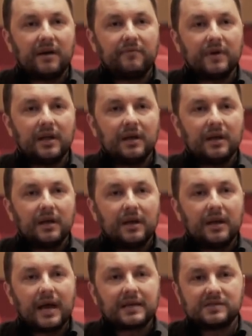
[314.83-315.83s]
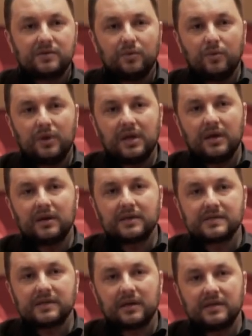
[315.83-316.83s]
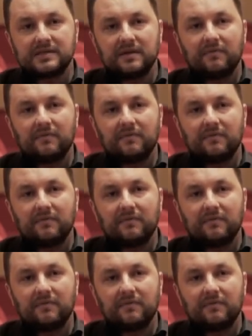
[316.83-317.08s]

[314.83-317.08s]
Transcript: Every next 2 years is